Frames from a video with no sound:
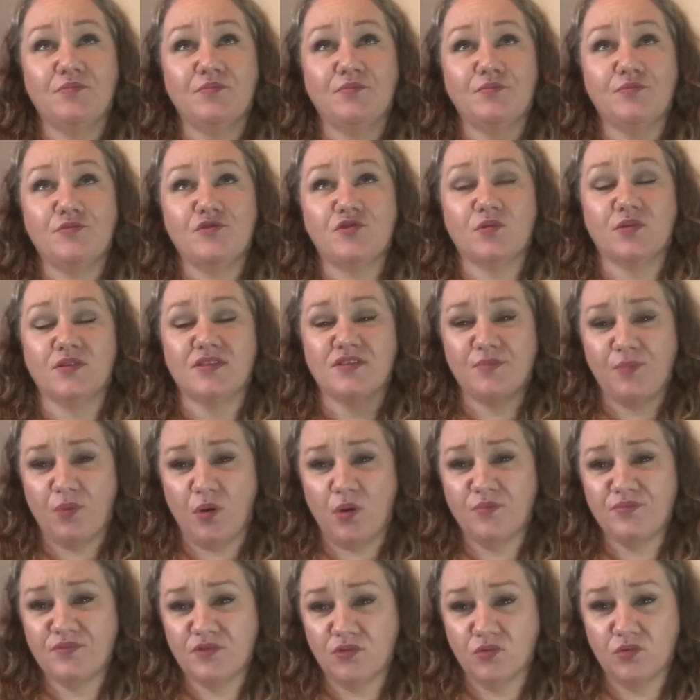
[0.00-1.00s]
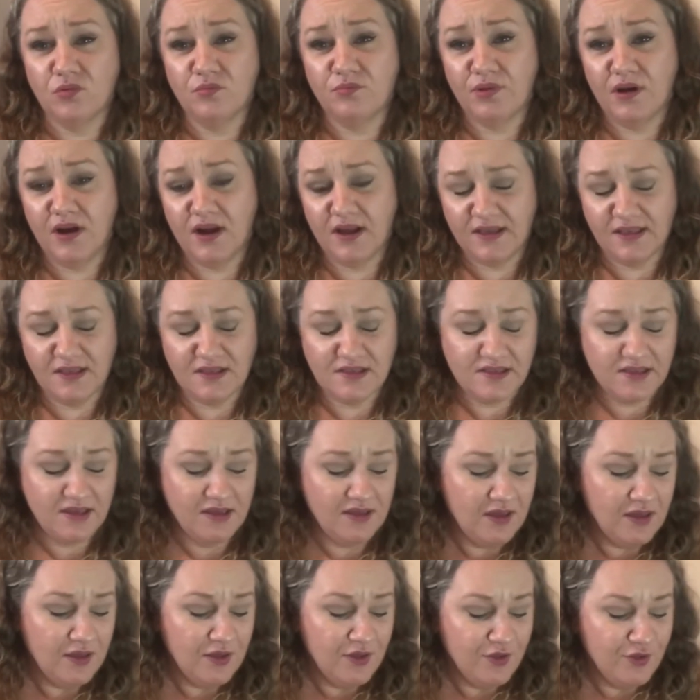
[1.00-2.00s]
you want to pop to Home Bargains?
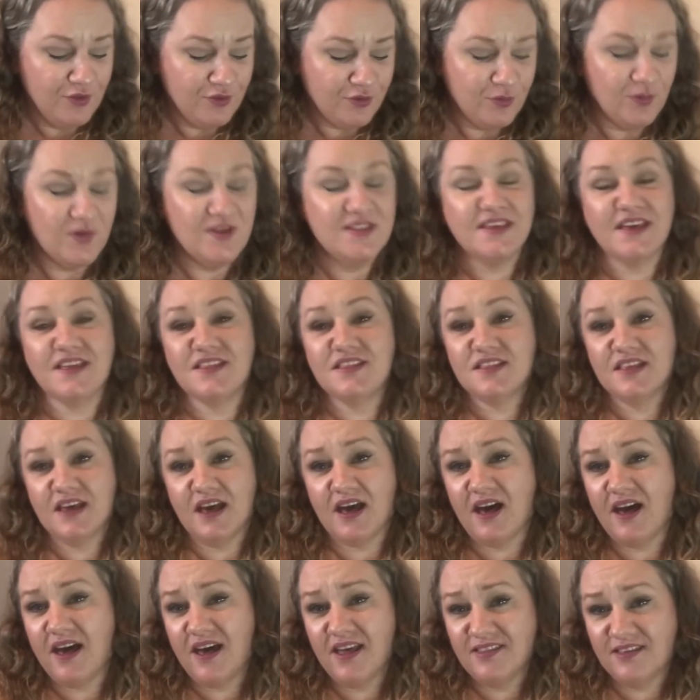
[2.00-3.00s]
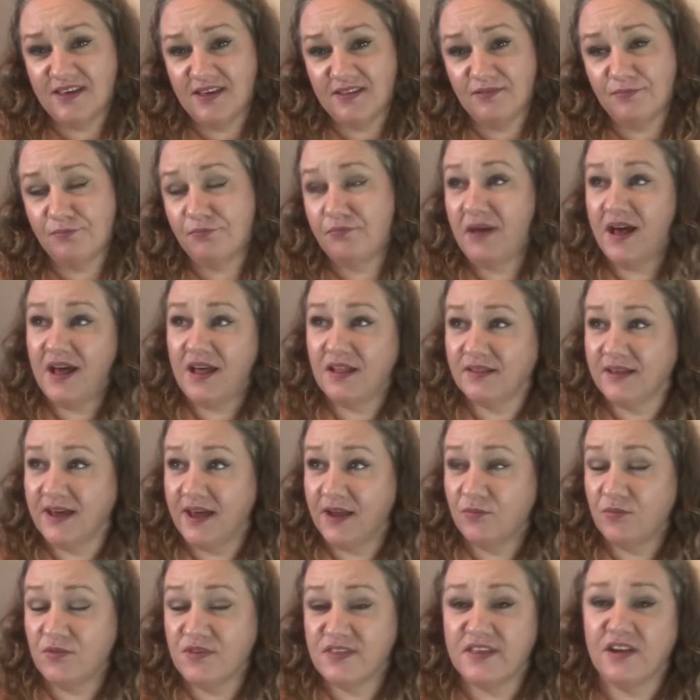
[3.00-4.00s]
So I did that, and then
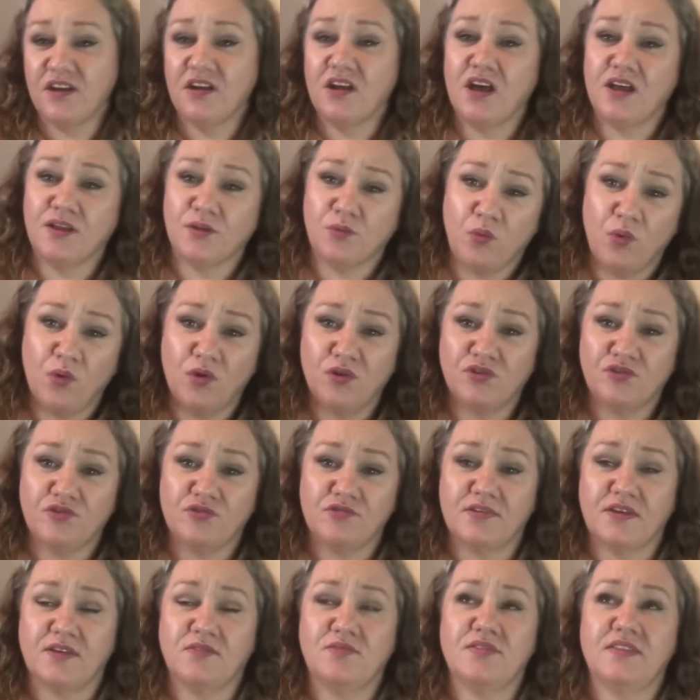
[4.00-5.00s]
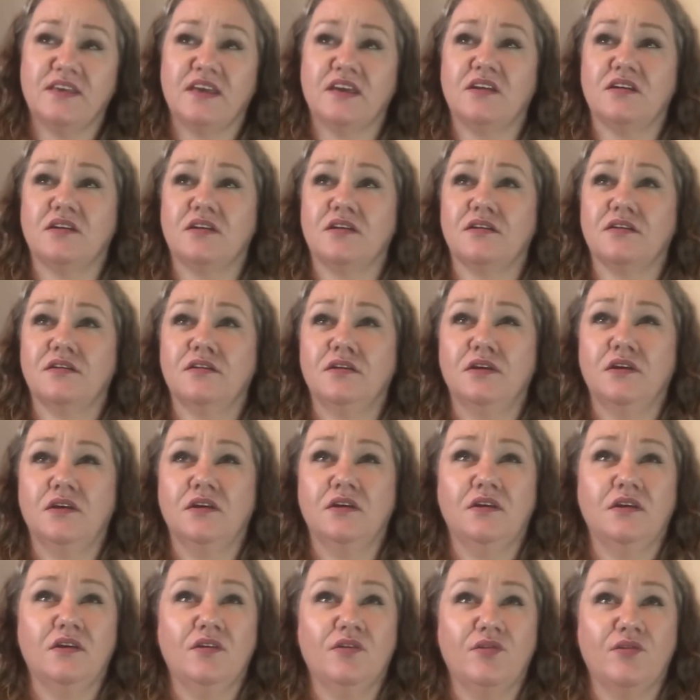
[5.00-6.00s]
Matalan was there. I had a wander around there.
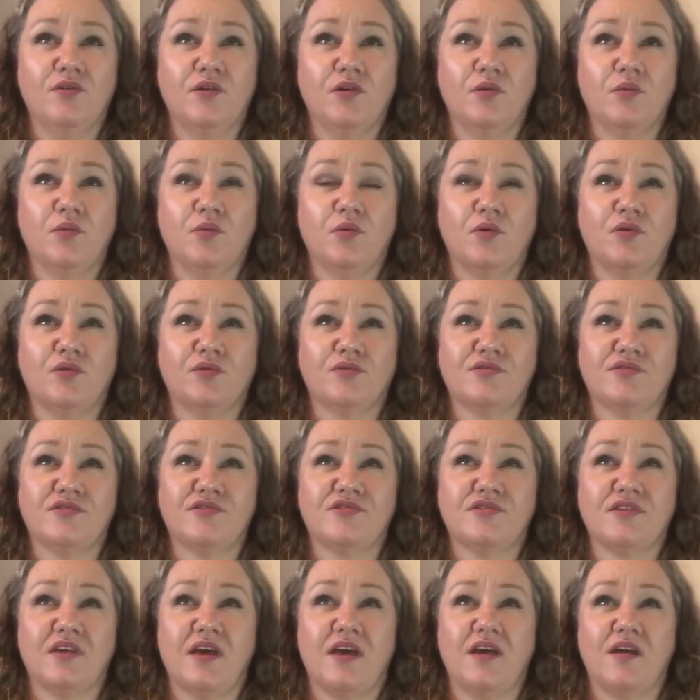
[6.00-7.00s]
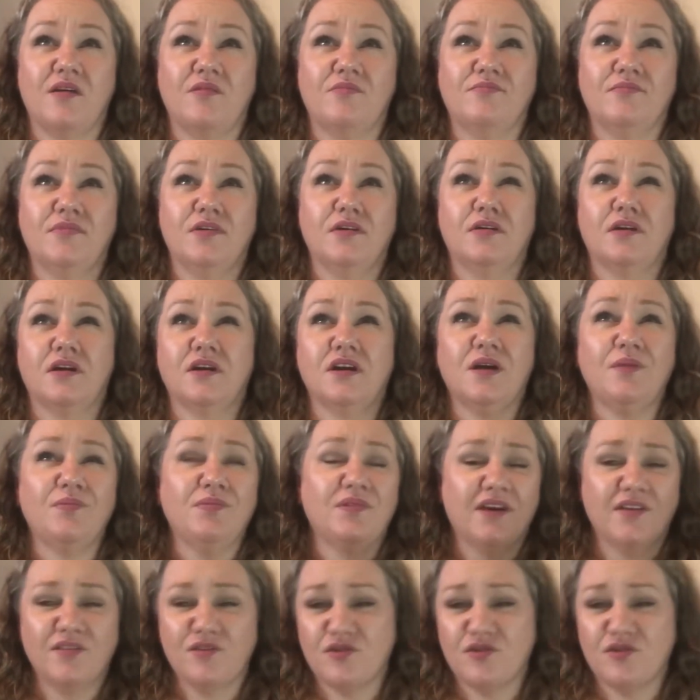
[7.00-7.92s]
There was a couple other